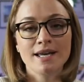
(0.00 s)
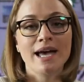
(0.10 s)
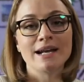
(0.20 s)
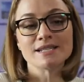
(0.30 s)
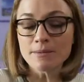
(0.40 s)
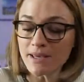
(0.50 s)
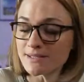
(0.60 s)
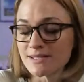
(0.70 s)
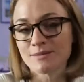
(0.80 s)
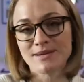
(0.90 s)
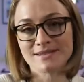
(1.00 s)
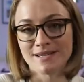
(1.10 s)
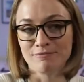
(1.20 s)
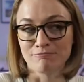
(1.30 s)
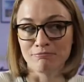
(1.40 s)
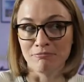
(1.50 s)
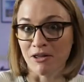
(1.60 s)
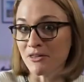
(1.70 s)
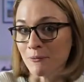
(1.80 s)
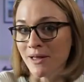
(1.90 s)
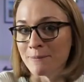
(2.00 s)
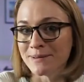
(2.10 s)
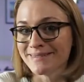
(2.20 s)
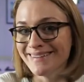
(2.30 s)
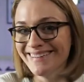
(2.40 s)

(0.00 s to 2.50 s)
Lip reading: And in some cases, it means that nothing will happen.